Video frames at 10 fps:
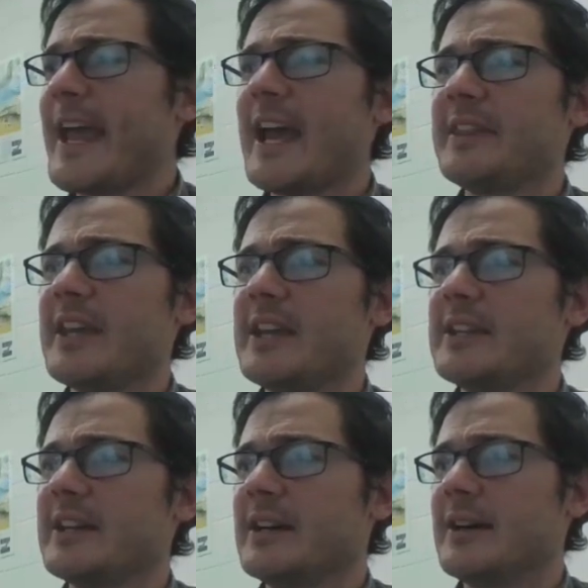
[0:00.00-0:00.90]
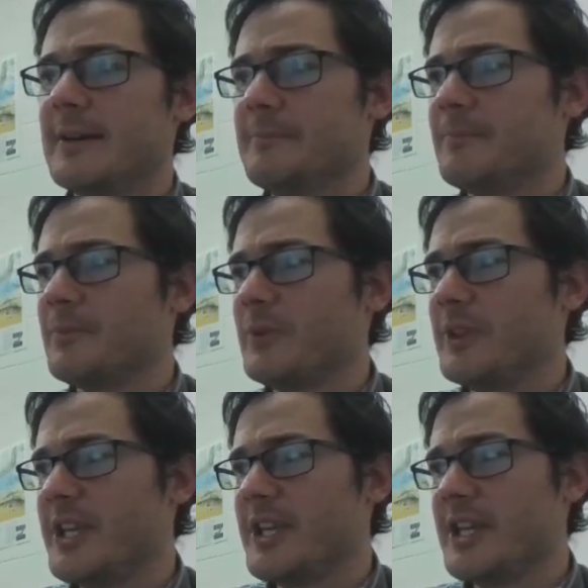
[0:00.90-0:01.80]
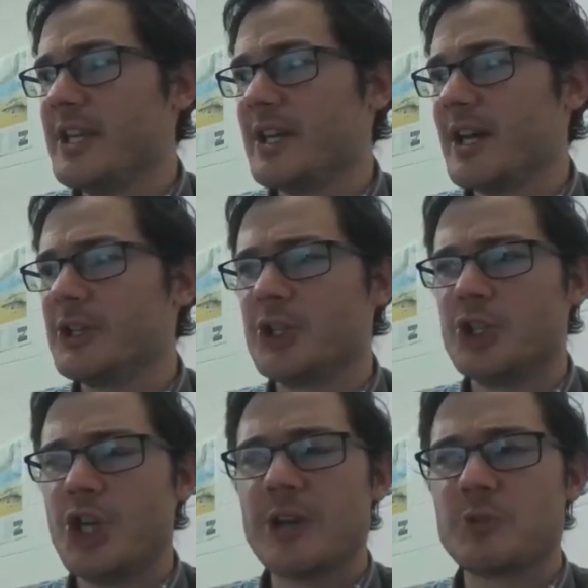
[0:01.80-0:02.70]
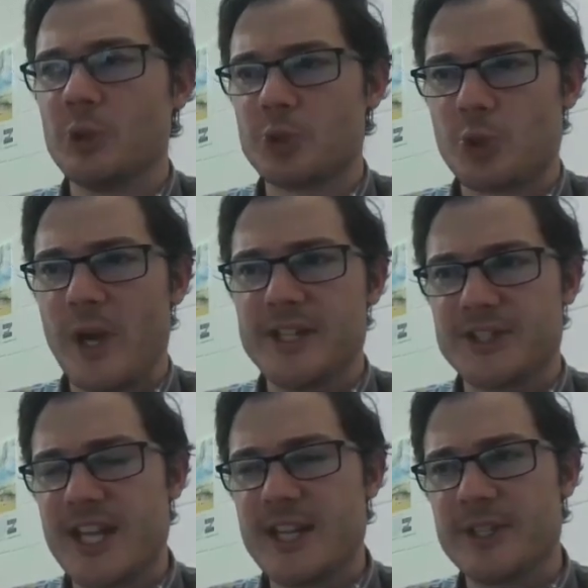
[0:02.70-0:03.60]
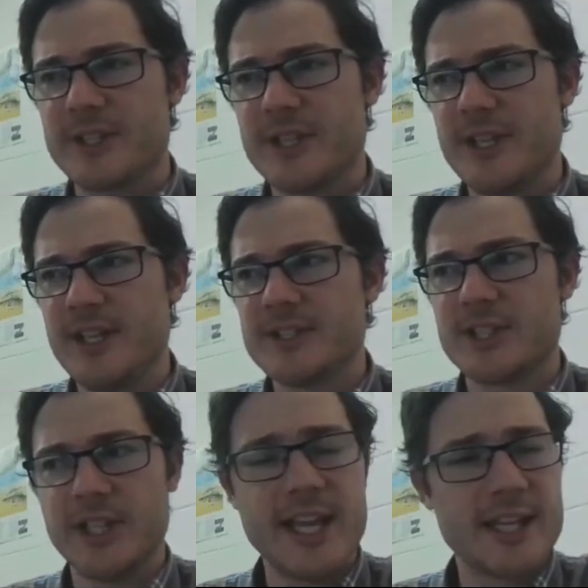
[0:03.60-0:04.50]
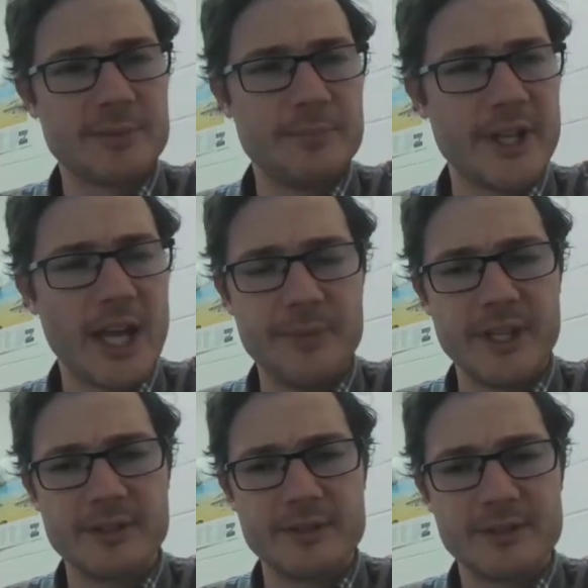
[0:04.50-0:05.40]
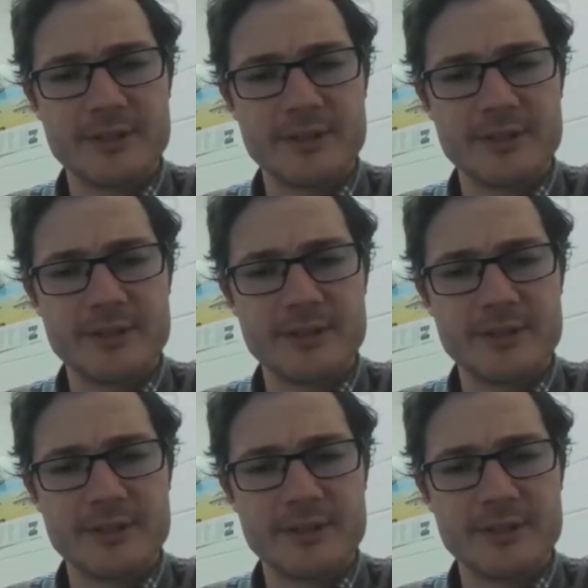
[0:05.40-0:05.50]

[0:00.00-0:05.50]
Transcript: And then the general trend statement. Is the lake becoming,